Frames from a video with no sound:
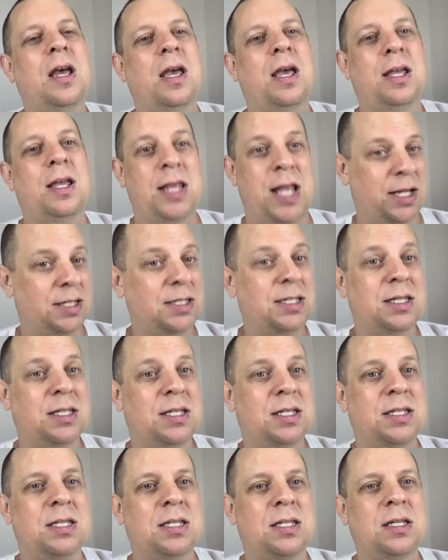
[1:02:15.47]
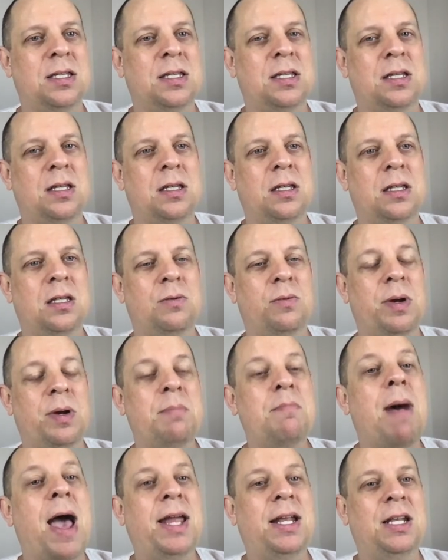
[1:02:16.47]
And that's this
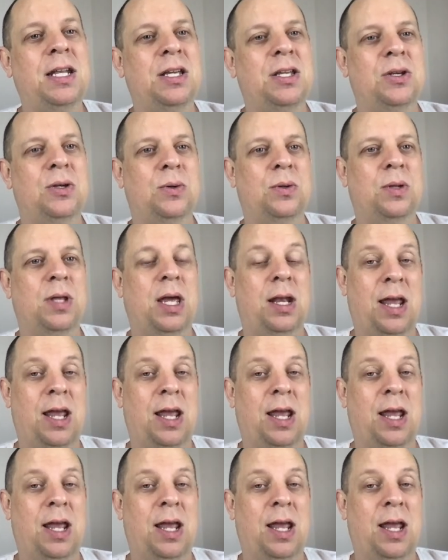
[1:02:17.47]
reminding you that,